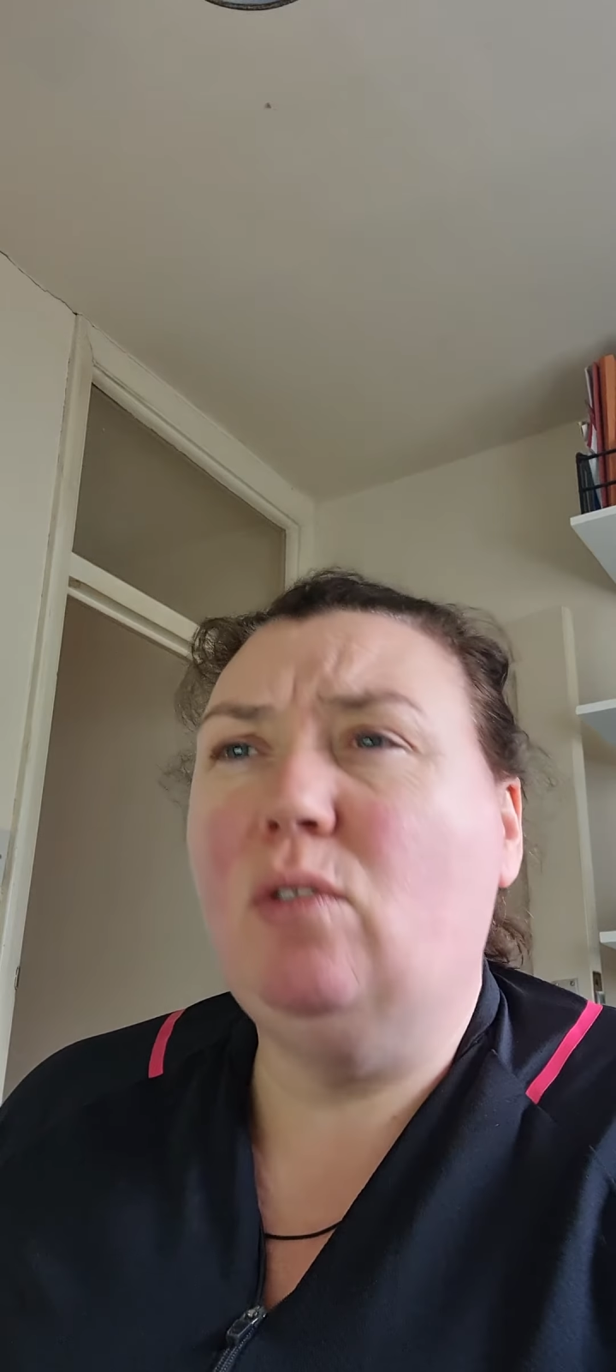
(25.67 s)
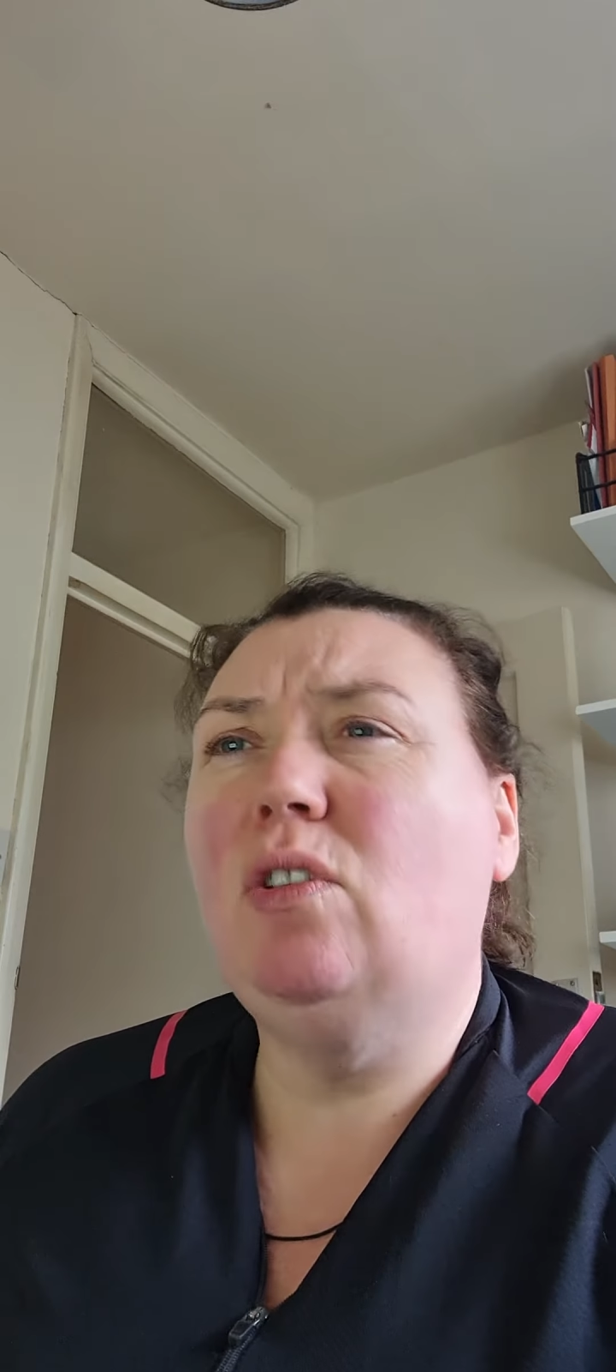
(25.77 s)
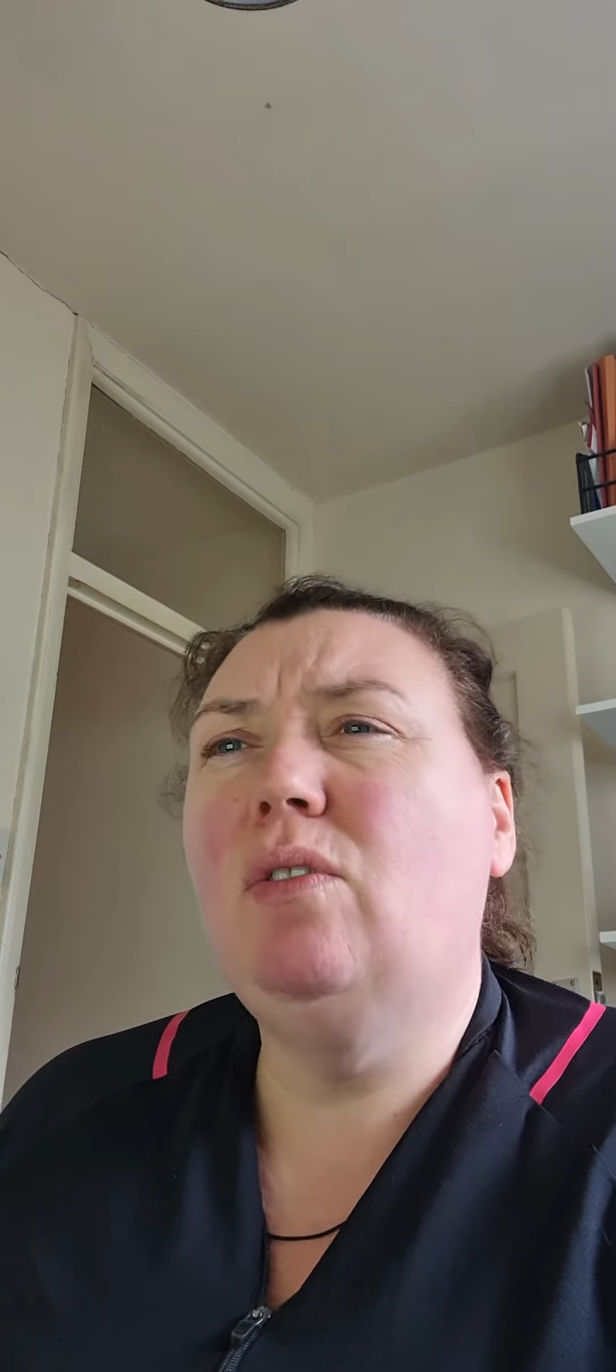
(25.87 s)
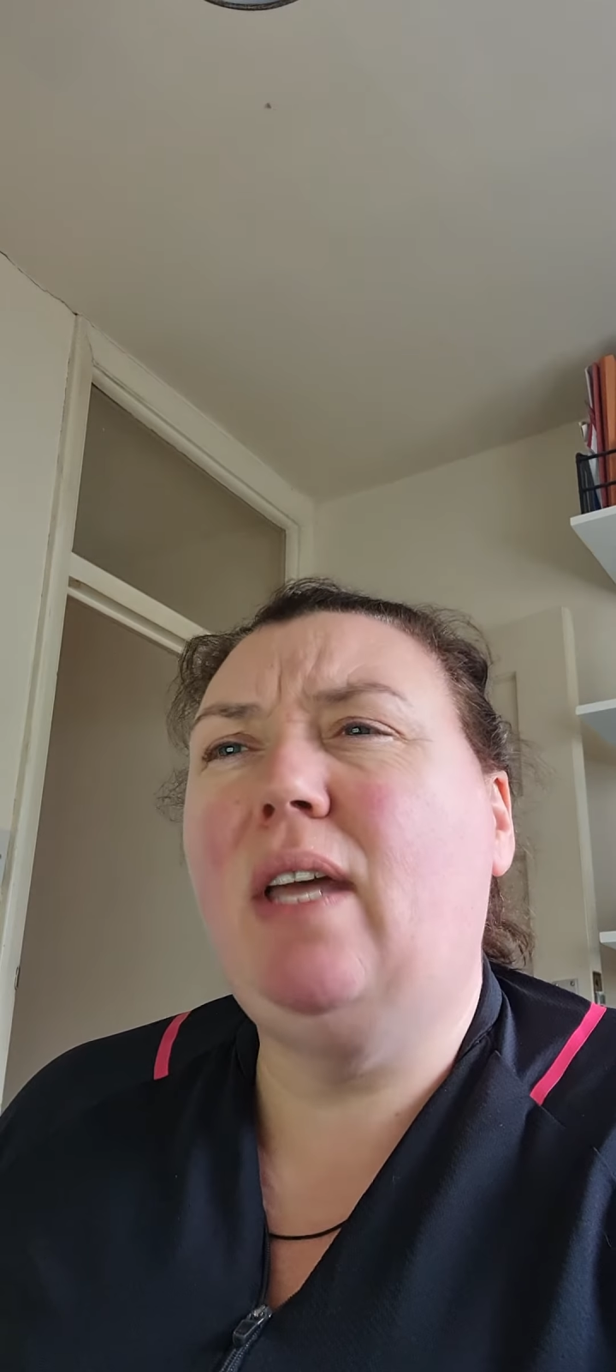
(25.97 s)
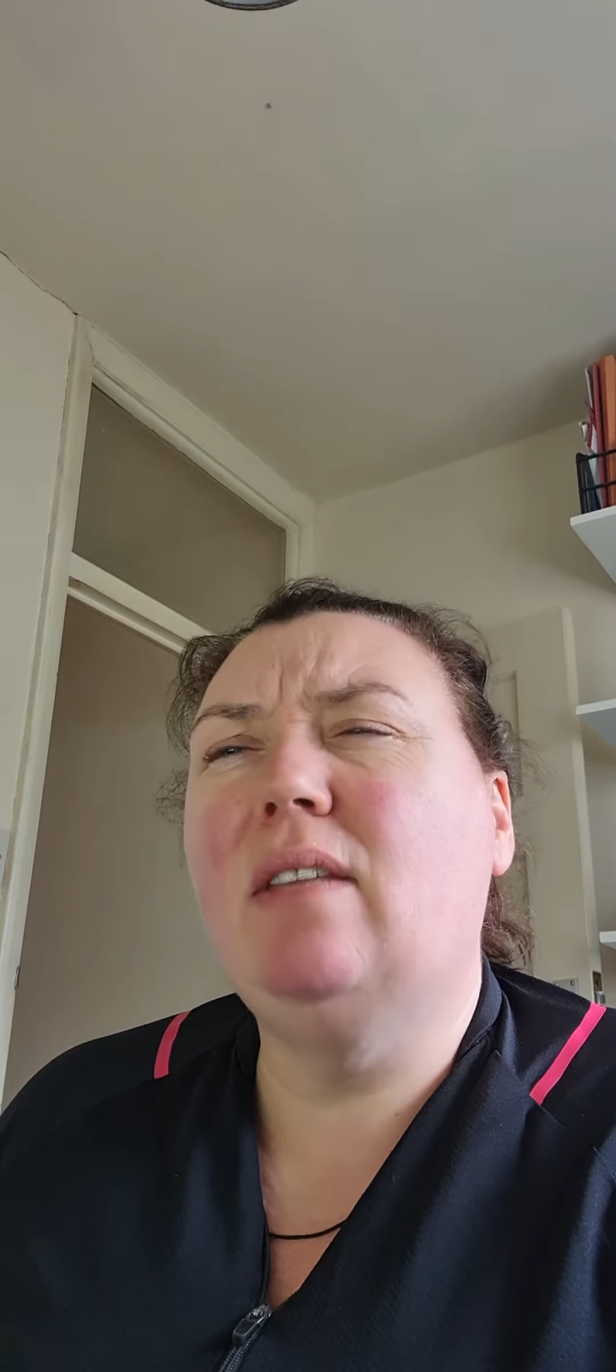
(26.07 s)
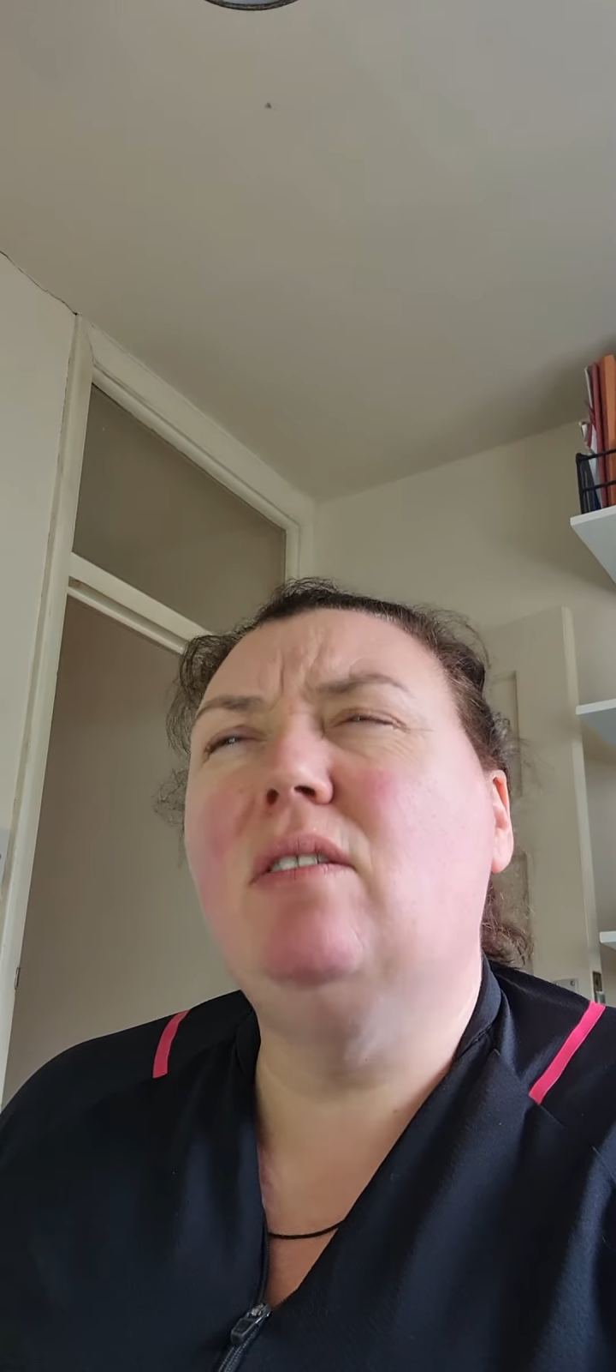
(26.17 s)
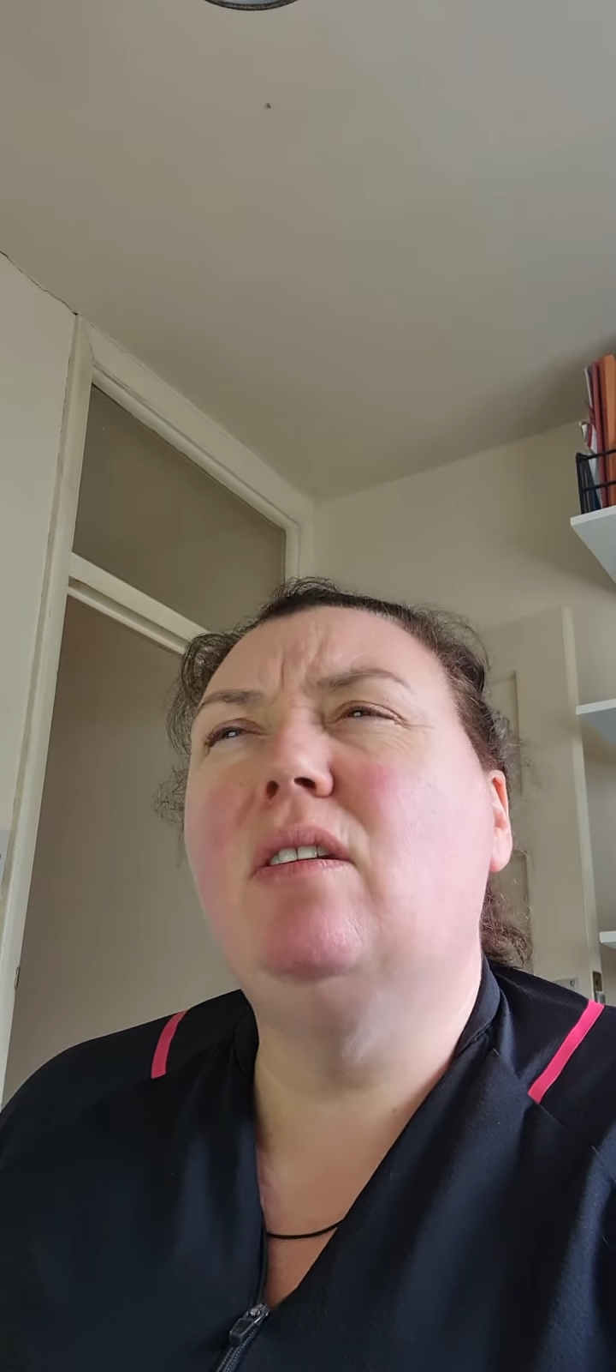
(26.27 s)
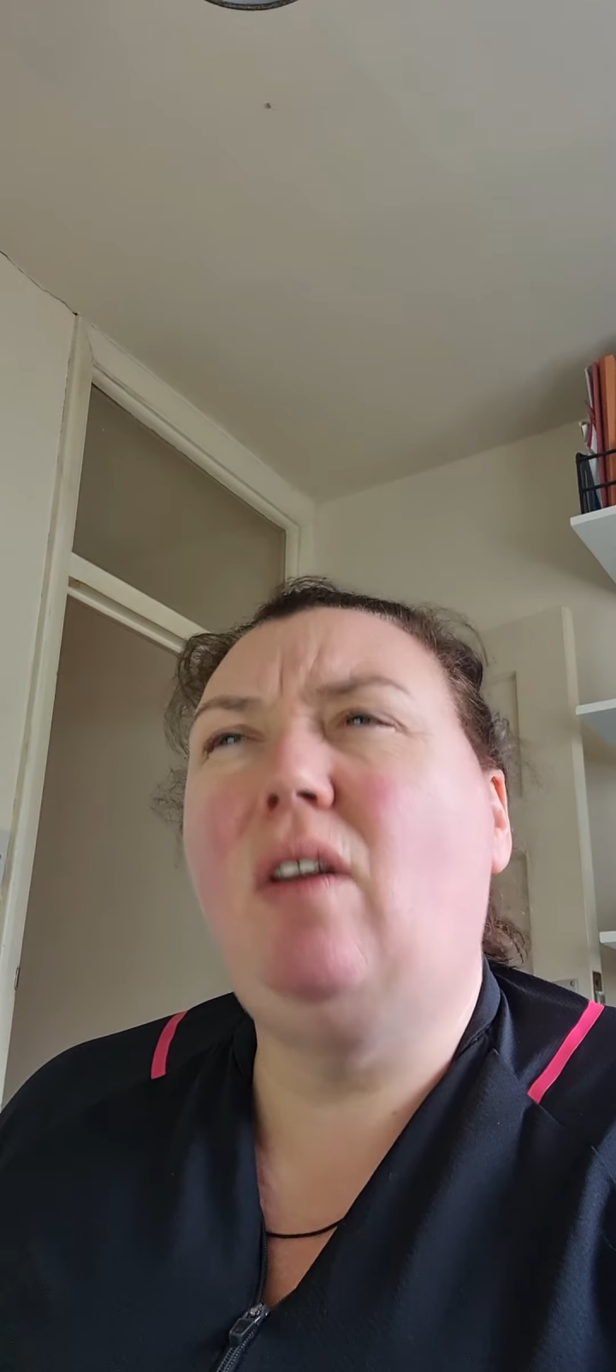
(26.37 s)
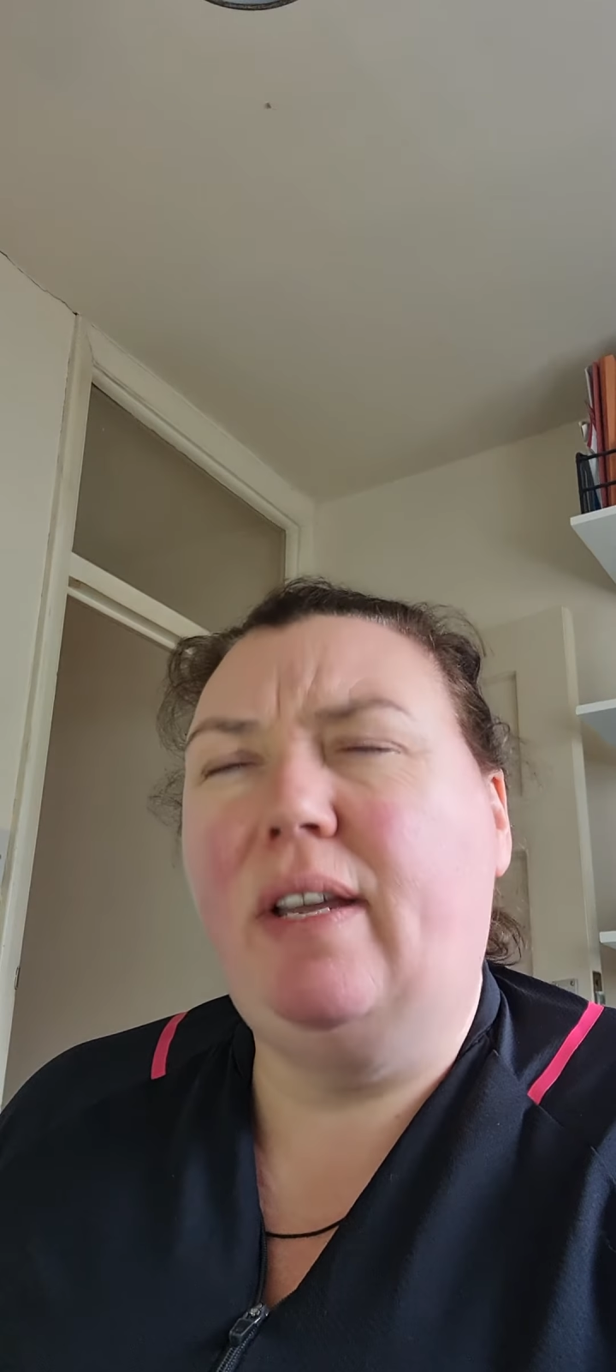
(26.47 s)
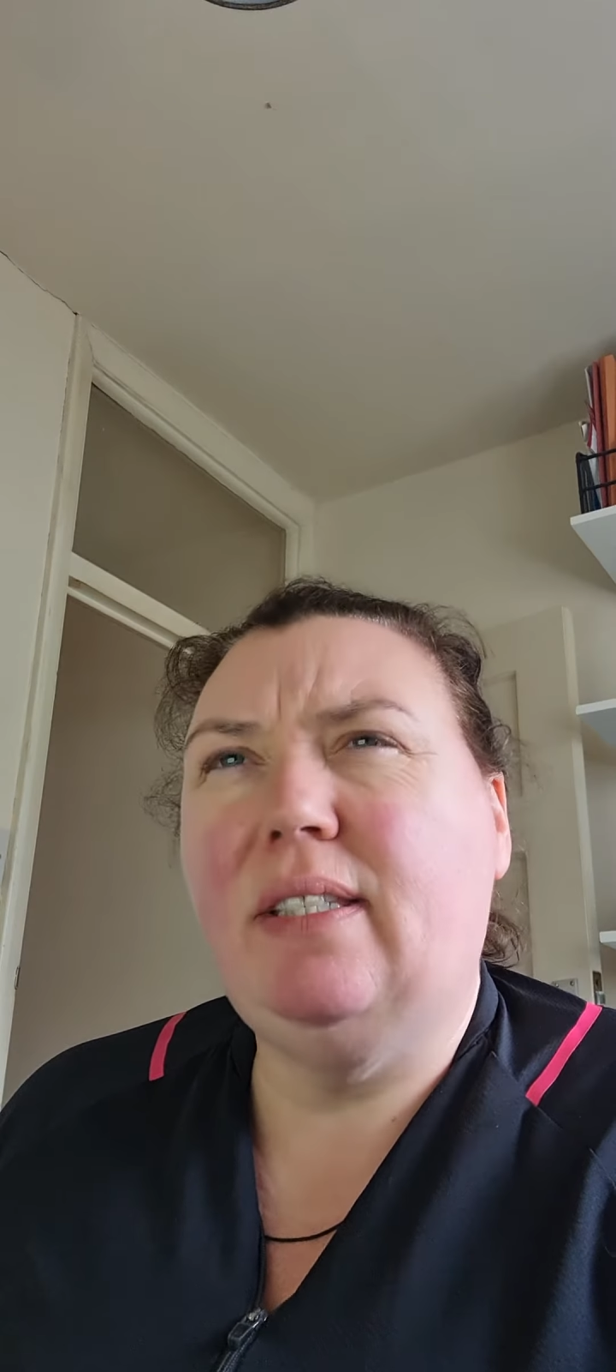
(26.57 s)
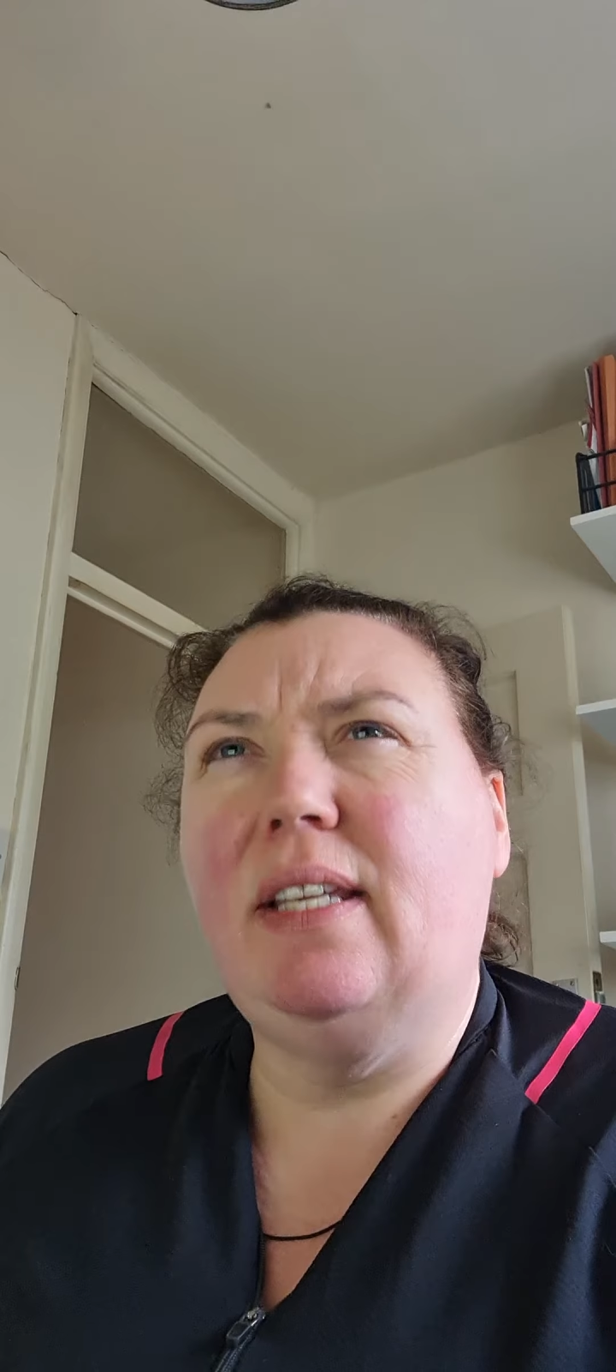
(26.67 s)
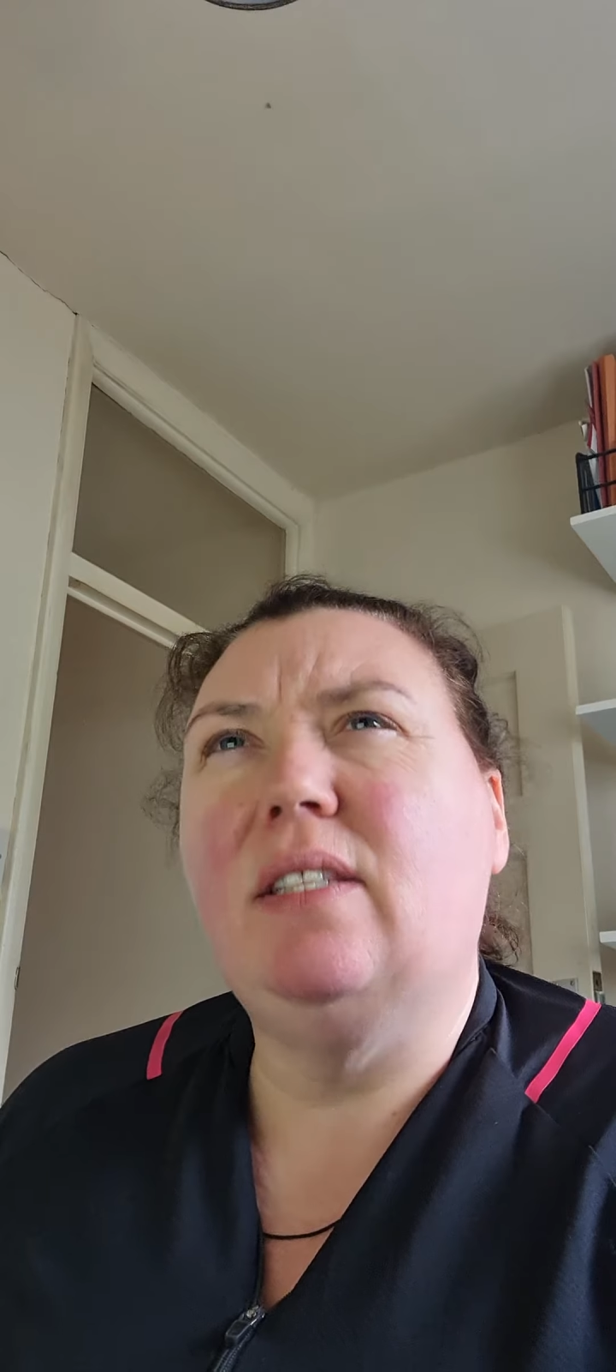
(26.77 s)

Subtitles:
2019.